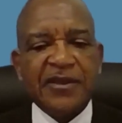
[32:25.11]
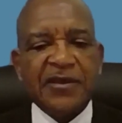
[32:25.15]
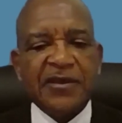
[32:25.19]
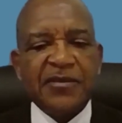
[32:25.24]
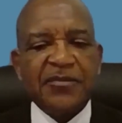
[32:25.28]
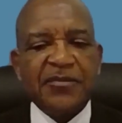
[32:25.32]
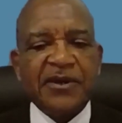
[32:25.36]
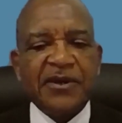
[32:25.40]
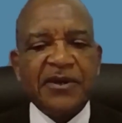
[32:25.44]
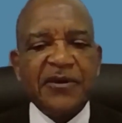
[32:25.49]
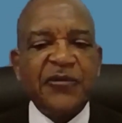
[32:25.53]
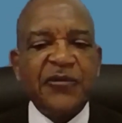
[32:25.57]

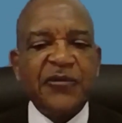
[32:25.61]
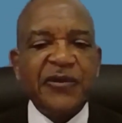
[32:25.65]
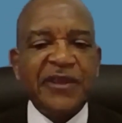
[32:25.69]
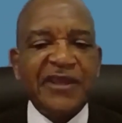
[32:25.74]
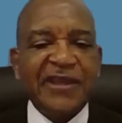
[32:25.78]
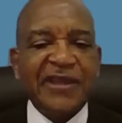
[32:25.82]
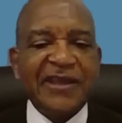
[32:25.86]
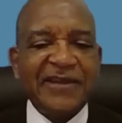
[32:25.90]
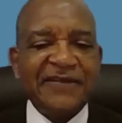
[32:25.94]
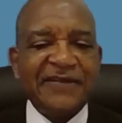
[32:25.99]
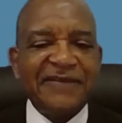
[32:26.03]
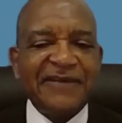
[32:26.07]
But we
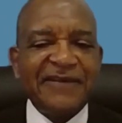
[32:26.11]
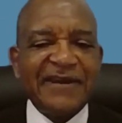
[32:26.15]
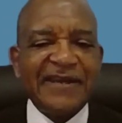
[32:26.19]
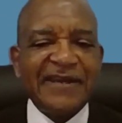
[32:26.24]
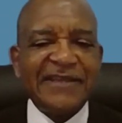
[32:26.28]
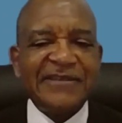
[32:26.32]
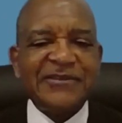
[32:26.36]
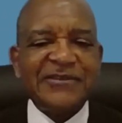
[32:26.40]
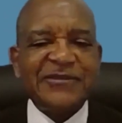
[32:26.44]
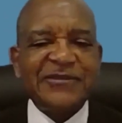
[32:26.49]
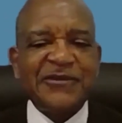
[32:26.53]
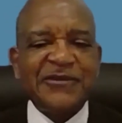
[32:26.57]

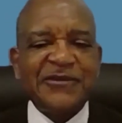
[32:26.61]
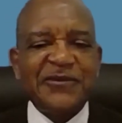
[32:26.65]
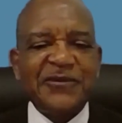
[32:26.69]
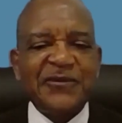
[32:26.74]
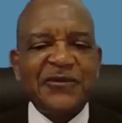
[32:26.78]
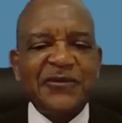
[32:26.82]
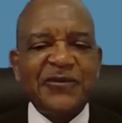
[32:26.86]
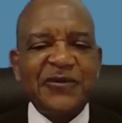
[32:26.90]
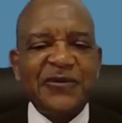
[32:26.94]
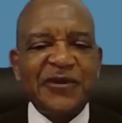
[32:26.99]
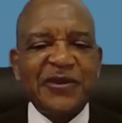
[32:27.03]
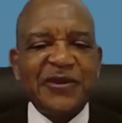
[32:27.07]
advise you,
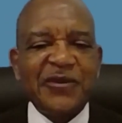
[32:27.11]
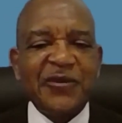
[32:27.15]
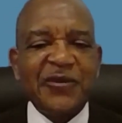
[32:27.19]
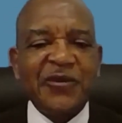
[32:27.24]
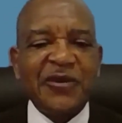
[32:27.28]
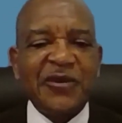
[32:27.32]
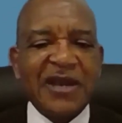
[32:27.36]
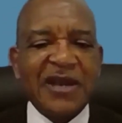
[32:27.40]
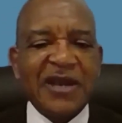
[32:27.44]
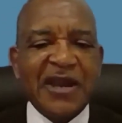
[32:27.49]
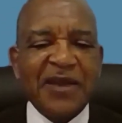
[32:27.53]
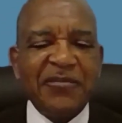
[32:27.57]
when you
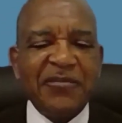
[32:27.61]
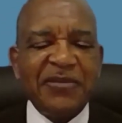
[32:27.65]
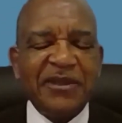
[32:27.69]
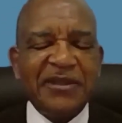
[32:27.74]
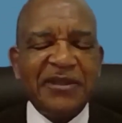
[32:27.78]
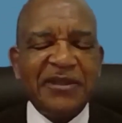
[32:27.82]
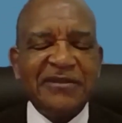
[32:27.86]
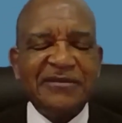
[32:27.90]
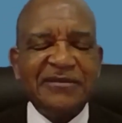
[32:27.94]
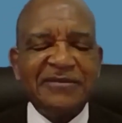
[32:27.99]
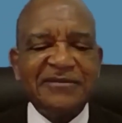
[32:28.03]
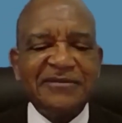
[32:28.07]
come
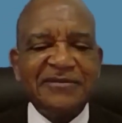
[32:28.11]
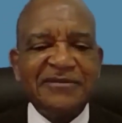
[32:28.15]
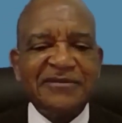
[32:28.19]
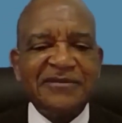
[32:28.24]
in,